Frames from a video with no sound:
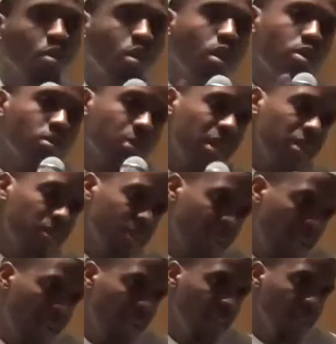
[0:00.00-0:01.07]
to Allah subhanahu wa
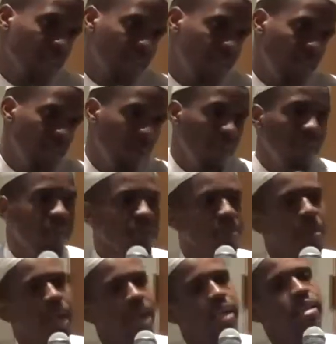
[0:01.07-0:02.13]
ta'ala. But there's a
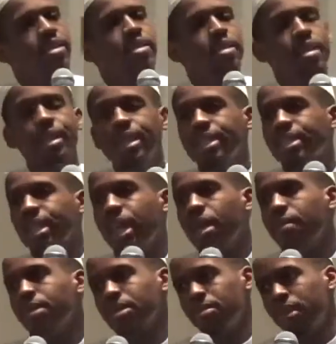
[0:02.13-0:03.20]
balance.
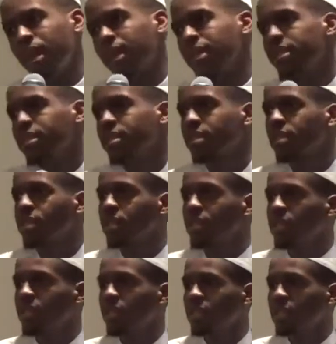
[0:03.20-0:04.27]
Islam is a balance.
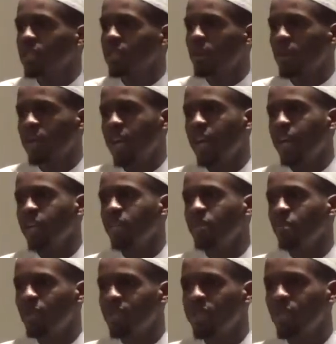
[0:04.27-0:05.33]
Okay? The
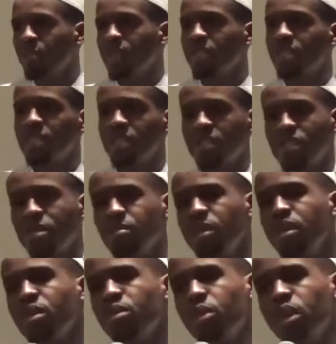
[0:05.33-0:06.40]
Muslim is, should be
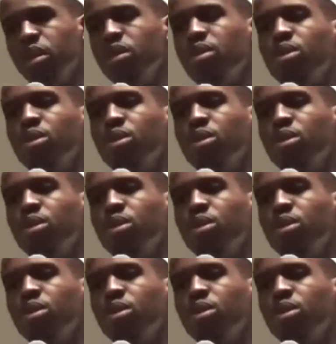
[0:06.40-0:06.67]
the one